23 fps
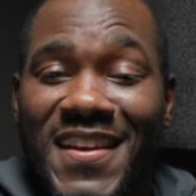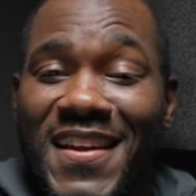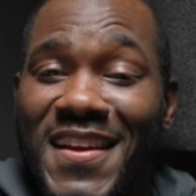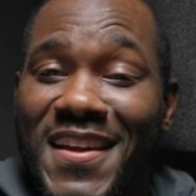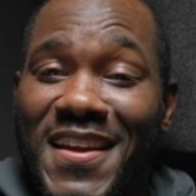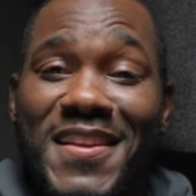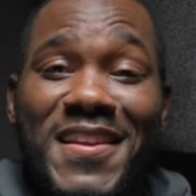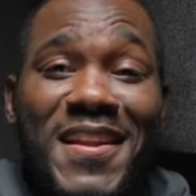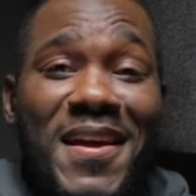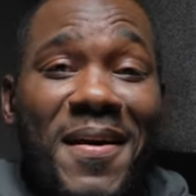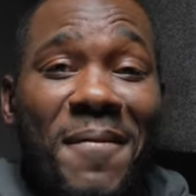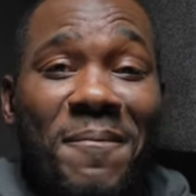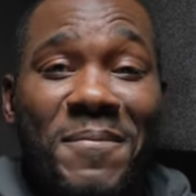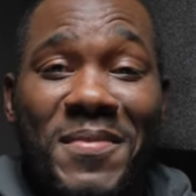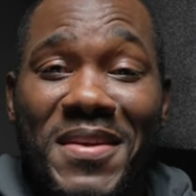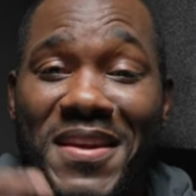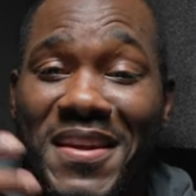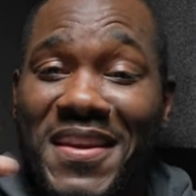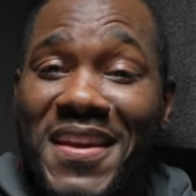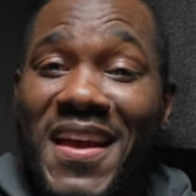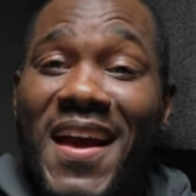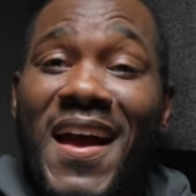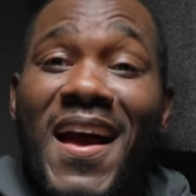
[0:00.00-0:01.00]

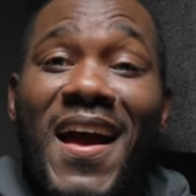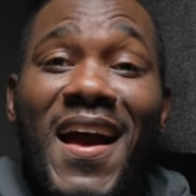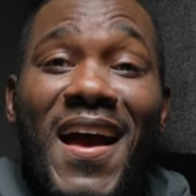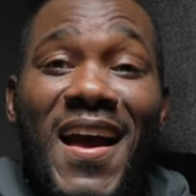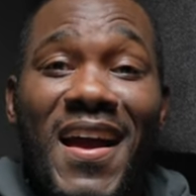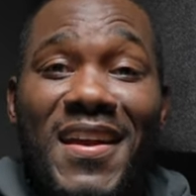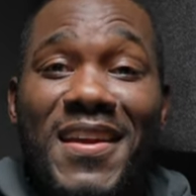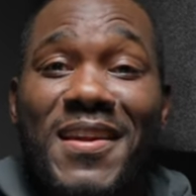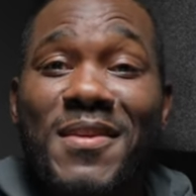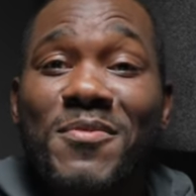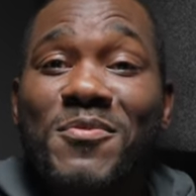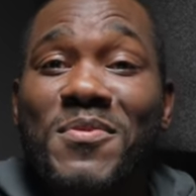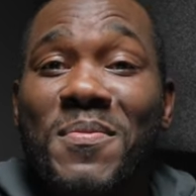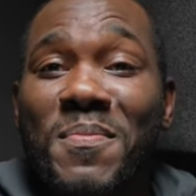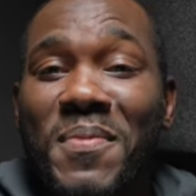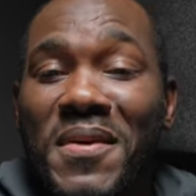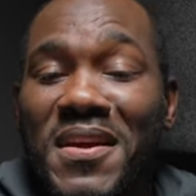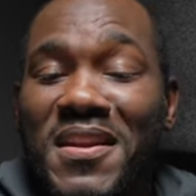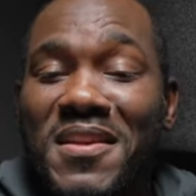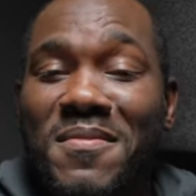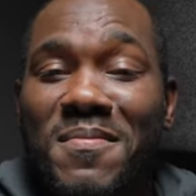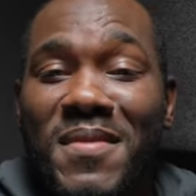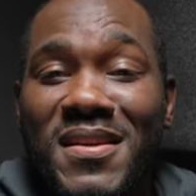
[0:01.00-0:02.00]
And I keep
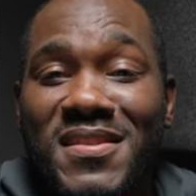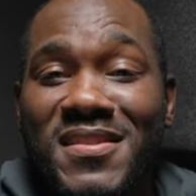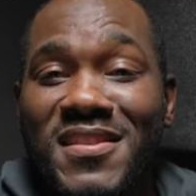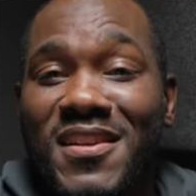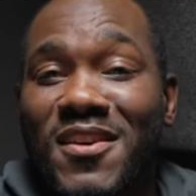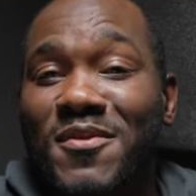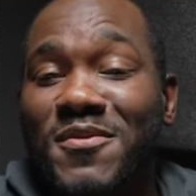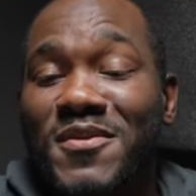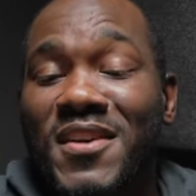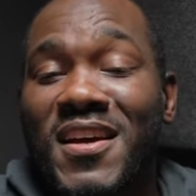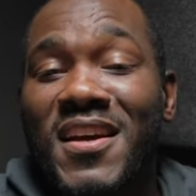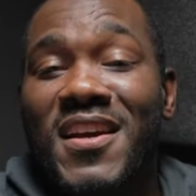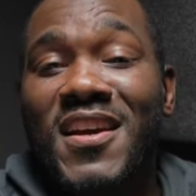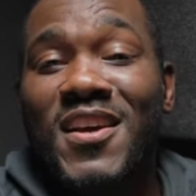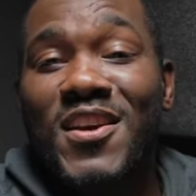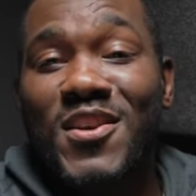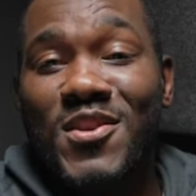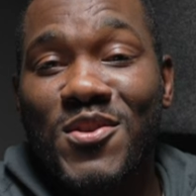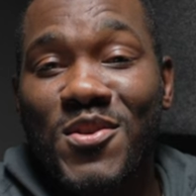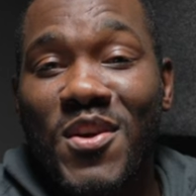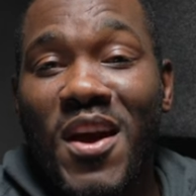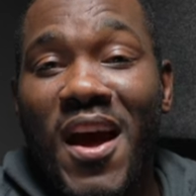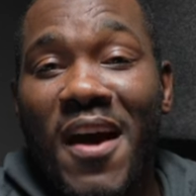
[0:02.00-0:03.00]
repeating myself.
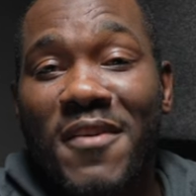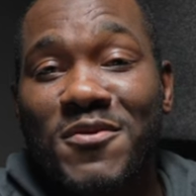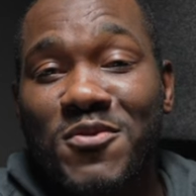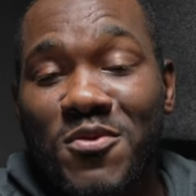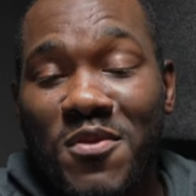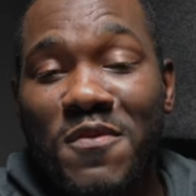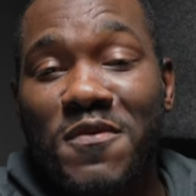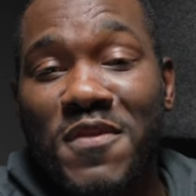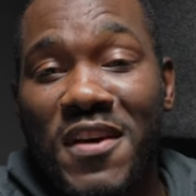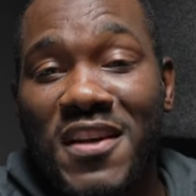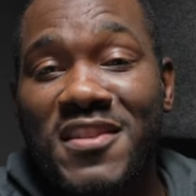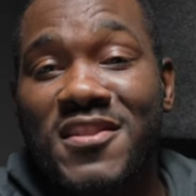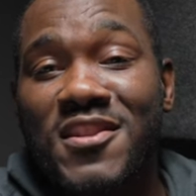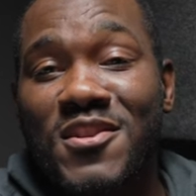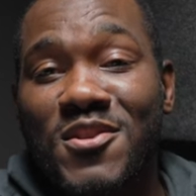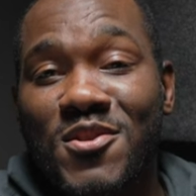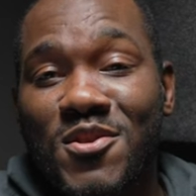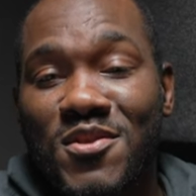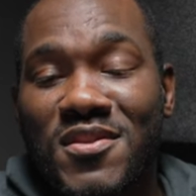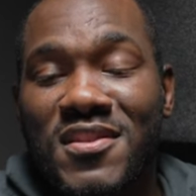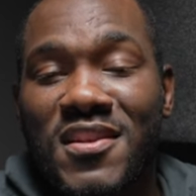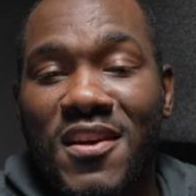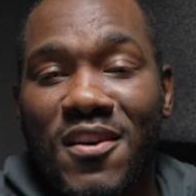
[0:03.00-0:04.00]
You have to invest in
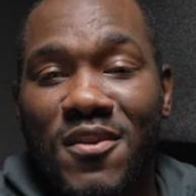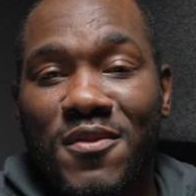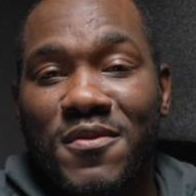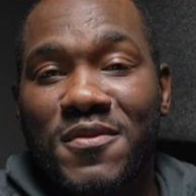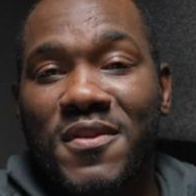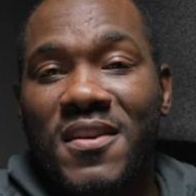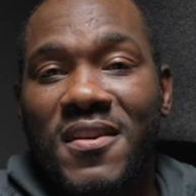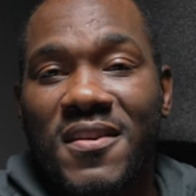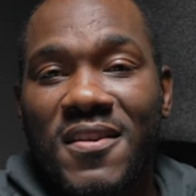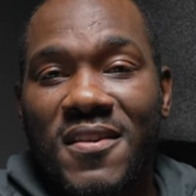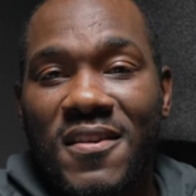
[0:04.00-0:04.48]
yourself.